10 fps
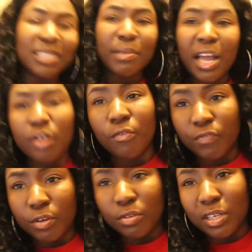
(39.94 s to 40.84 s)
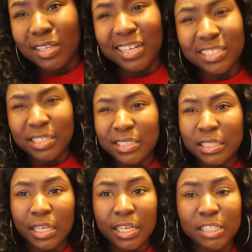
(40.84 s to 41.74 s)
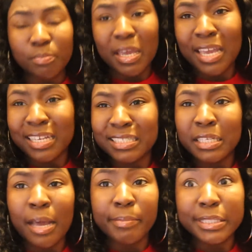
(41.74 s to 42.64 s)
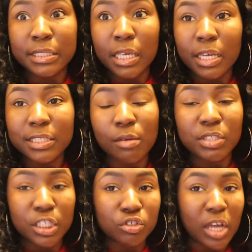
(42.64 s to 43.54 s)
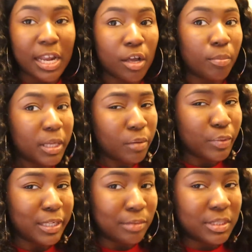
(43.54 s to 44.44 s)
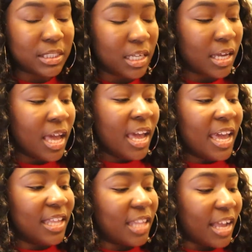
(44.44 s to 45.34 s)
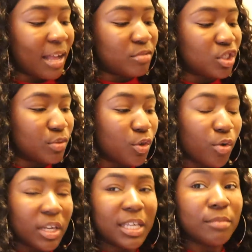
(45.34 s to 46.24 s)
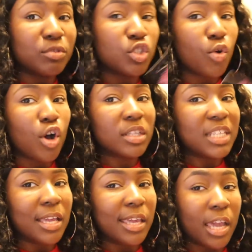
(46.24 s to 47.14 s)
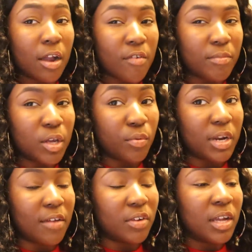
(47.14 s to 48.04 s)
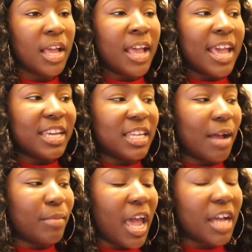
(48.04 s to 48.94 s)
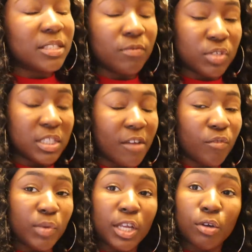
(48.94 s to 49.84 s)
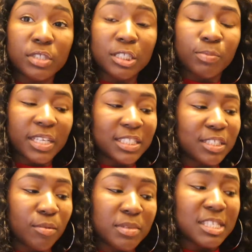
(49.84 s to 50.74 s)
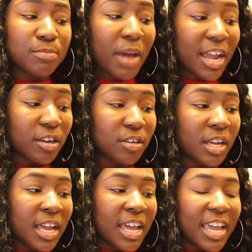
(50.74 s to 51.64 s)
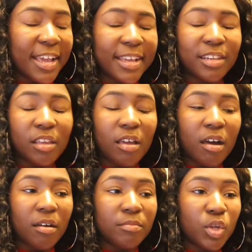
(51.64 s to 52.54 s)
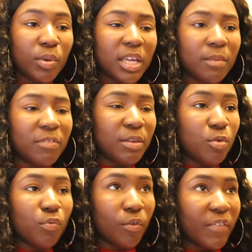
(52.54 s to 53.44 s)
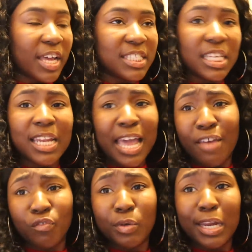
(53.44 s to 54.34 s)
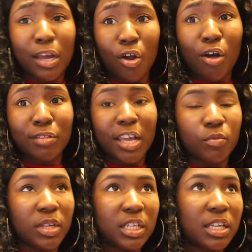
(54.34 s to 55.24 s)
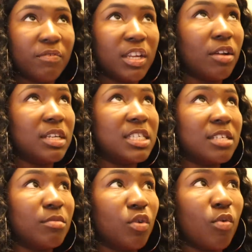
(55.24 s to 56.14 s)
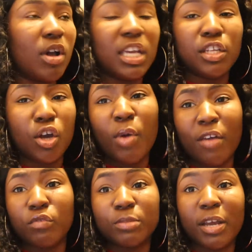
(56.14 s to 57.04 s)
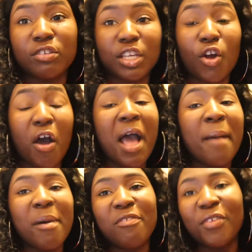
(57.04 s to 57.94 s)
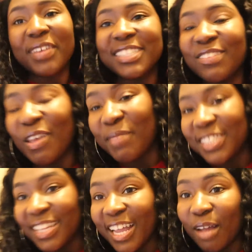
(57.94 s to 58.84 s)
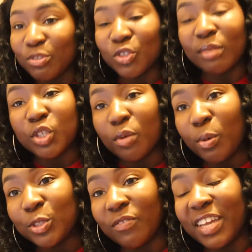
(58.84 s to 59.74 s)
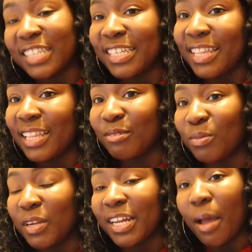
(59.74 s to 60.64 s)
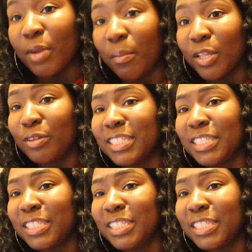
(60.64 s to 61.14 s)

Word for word: seem like I don't feel good. I just needed to lay in his bed because he got me sick because I was here trying to help him when he was sick and like I'm just recording him so called taking care of me or whatever. And I'm gonna ask him for stuff and when he goes to these places it's gonna be spider and um knowing him if he move real fast he's not effing with it at all. Like we didn't did a video he sees something on the wall he don't f with spiders at all. But before we get into the video make sure you like comment subscribe turn on post notification hit that thumbs up button comment down below